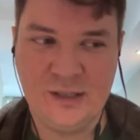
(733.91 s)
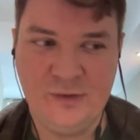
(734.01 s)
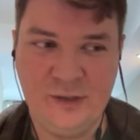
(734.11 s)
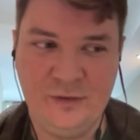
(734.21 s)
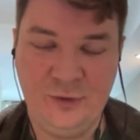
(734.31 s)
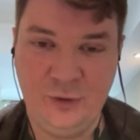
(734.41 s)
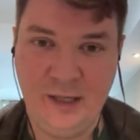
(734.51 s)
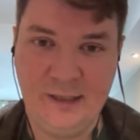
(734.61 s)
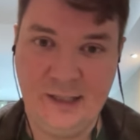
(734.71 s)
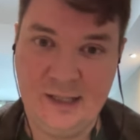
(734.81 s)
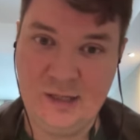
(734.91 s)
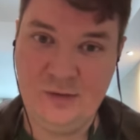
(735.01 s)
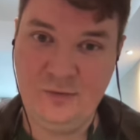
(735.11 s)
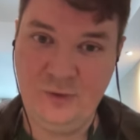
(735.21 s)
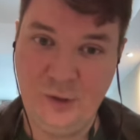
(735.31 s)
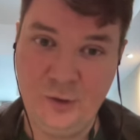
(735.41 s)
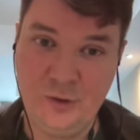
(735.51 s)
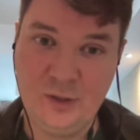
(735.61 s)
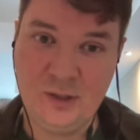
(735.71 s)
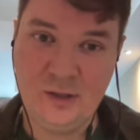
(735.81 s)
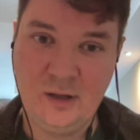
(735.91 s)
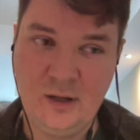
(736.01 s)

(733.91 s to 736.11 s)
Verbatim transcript: even if you get less viewers.